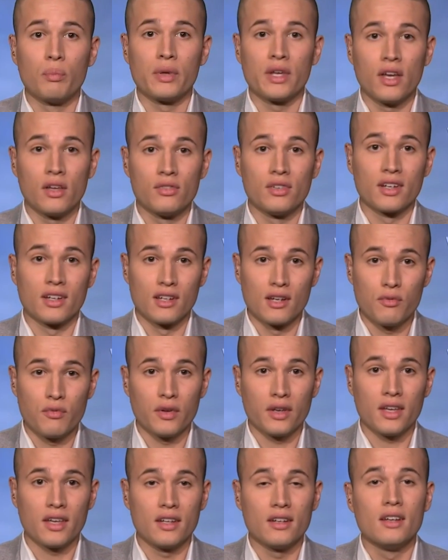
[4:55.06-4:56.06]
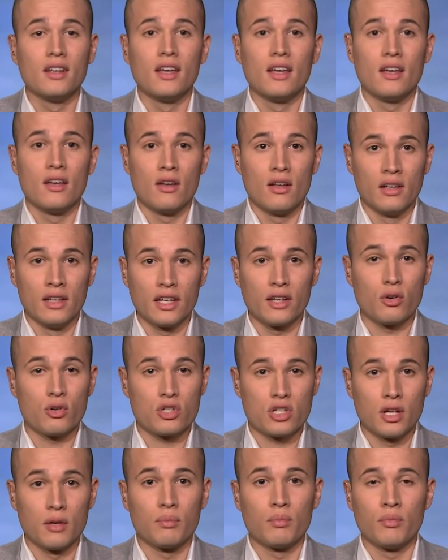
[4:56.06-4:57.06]
be a significant
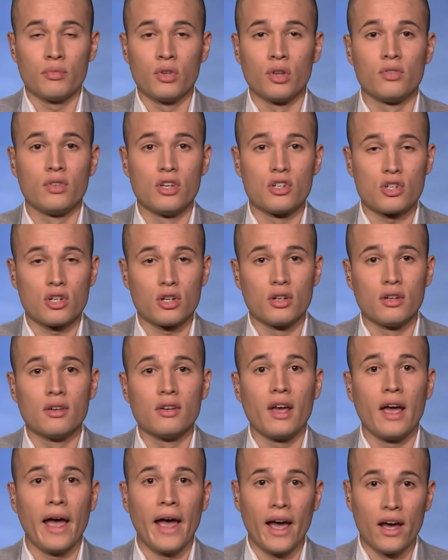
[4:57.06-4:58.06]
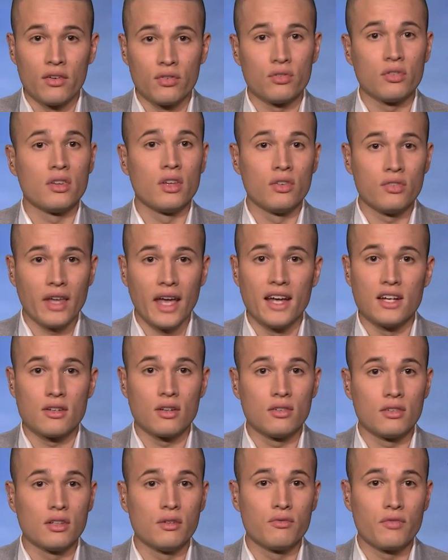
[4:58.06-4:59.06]
leadership decision as this
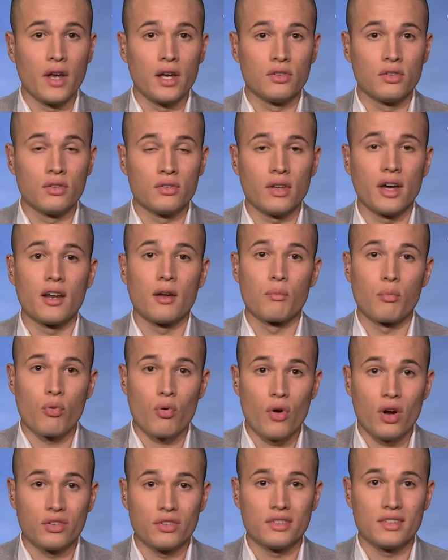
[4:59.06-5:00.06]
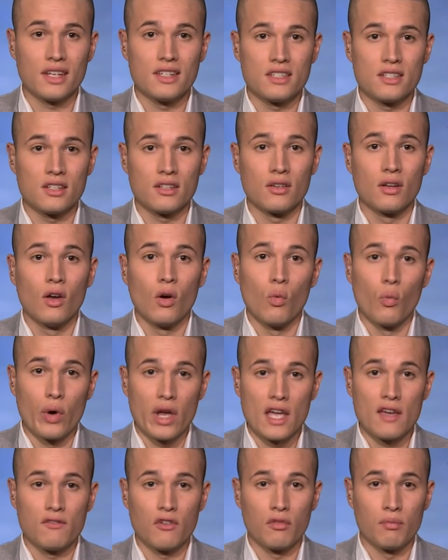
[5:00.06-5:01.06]
agency faces an unprecedented
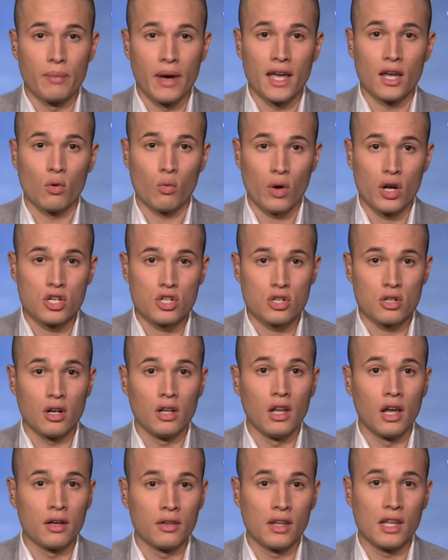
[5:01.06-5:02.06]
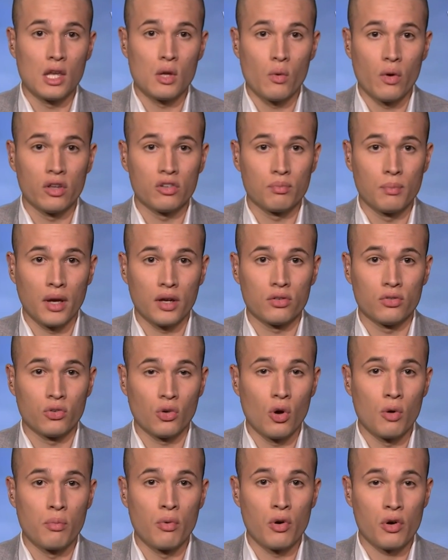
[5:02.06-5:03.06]
wave of migration along the U S
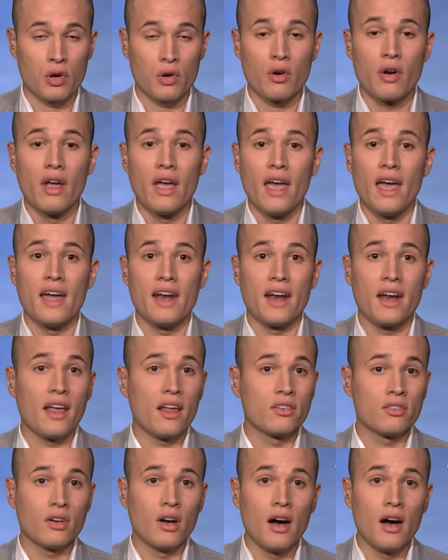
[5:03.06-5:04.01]
Mexico border, and it has